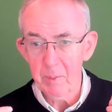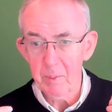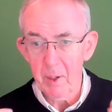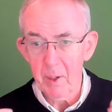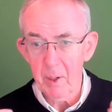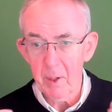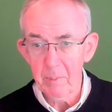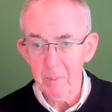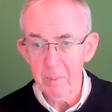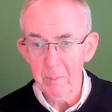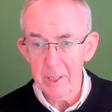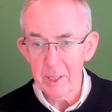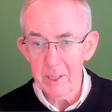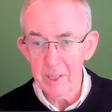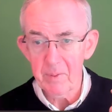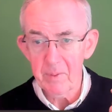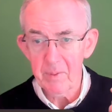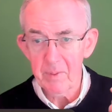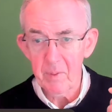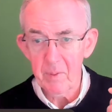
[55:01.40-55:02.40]
the Fovitec.
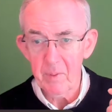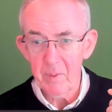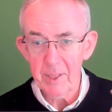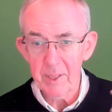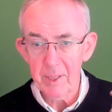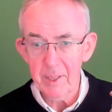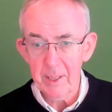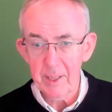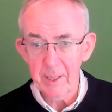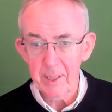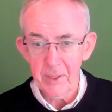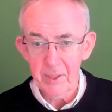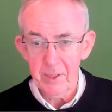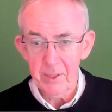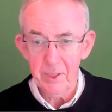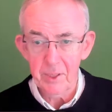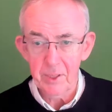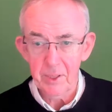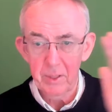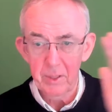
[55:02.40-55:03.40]
It's
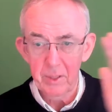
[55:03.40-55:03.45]
scrunchable,